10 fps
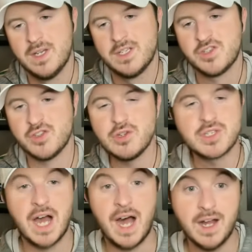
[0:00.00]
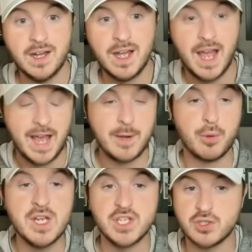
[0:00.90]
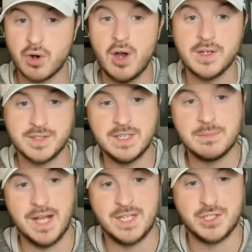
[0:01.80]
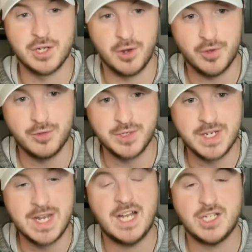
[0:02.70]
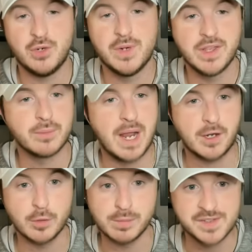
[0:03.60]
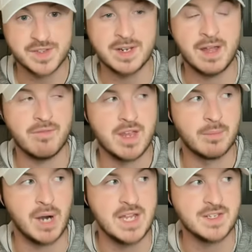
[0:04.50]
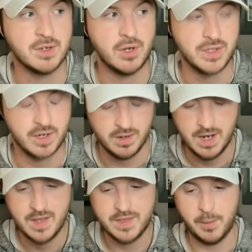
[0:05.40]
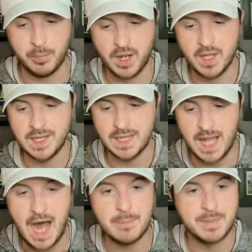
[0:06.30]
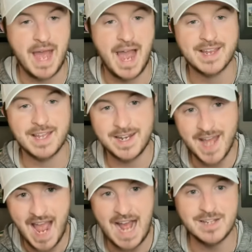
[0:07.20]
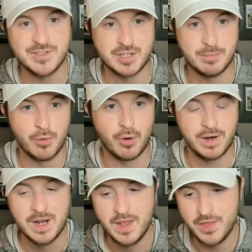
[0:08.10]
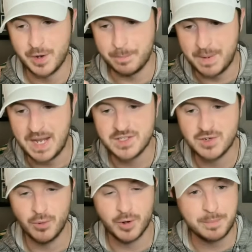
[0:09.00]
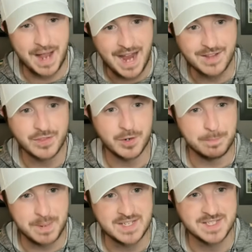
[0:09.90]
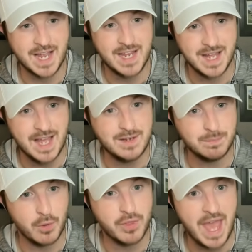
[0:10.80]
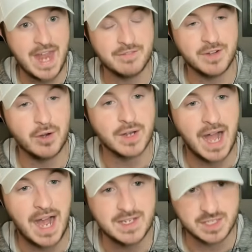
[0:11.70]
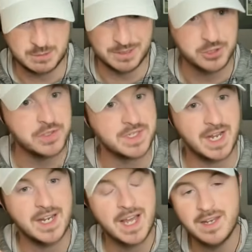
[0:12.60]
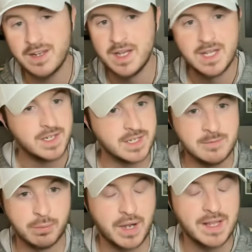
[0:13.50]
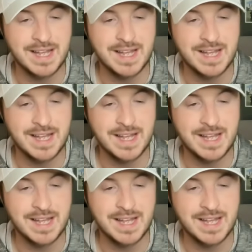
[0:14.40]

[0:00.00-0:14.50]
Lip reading: So Utah had a pretty strong team last year, although did not show it in the record because they didn't have Cam Rising all year. They bring a lot back and add some more. Their best quarterback, their best tight end, both NFL guys, especially the tight end, didn't play